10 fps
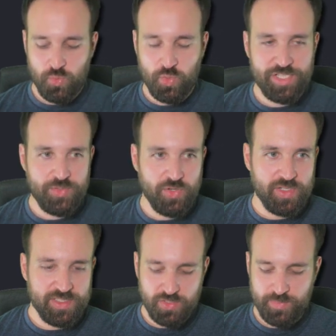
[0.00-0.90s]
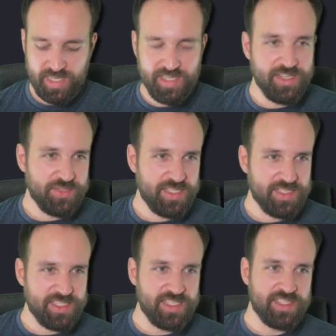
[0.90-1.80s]
What you also might
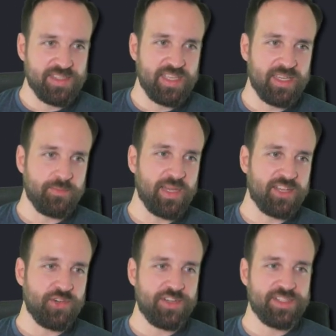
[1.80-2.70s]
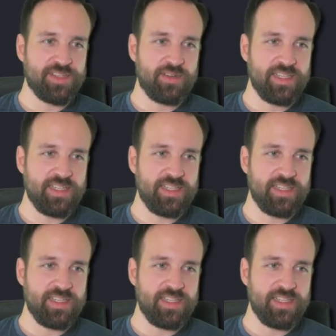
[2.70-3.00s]
notice is that my cursor